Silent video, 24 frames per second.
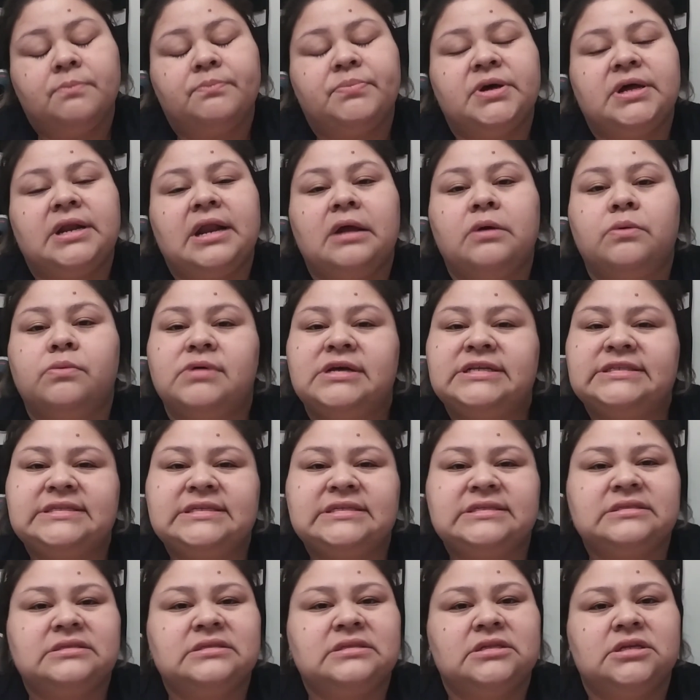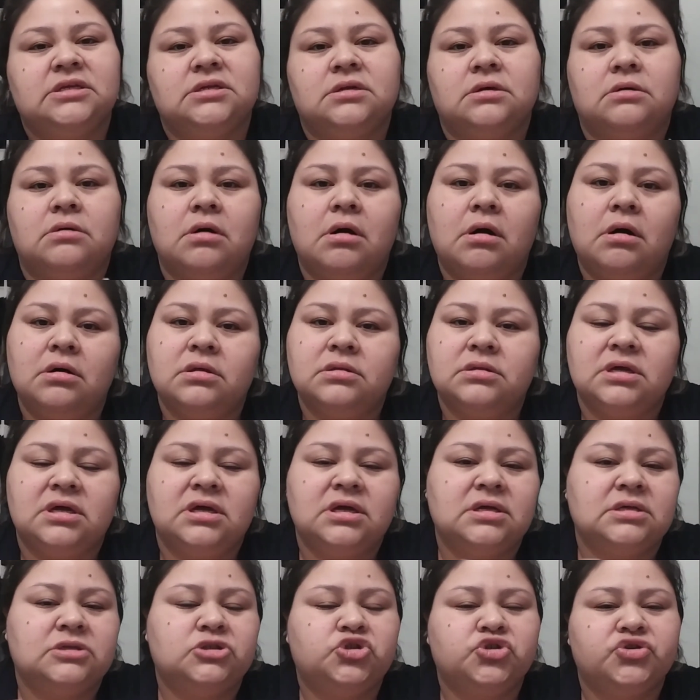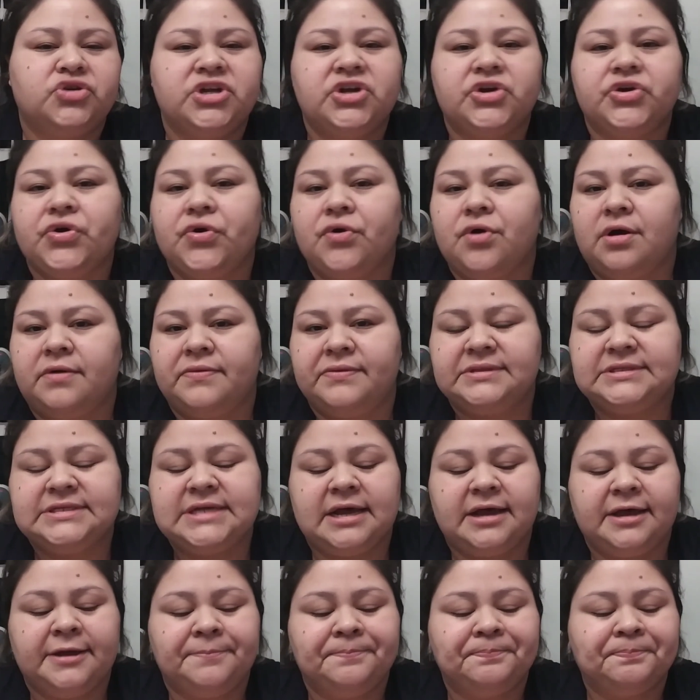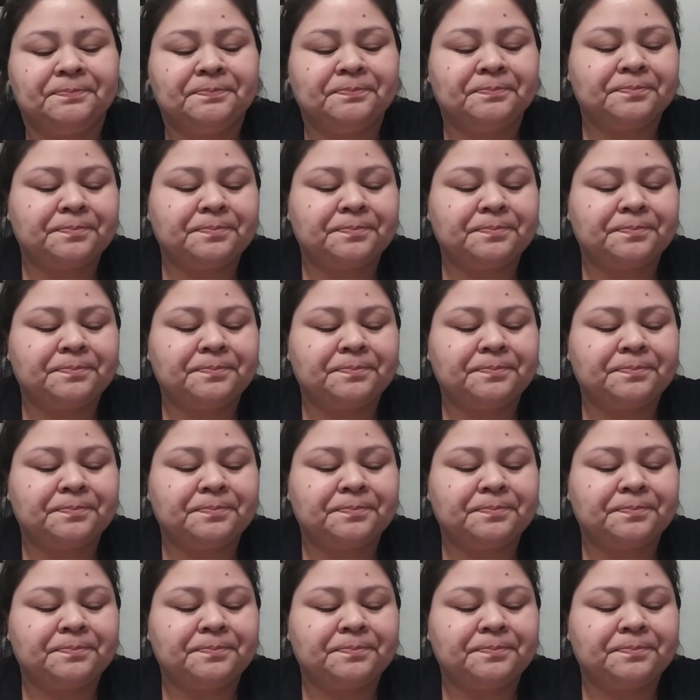But I wasn't, you know, a drinker all the time.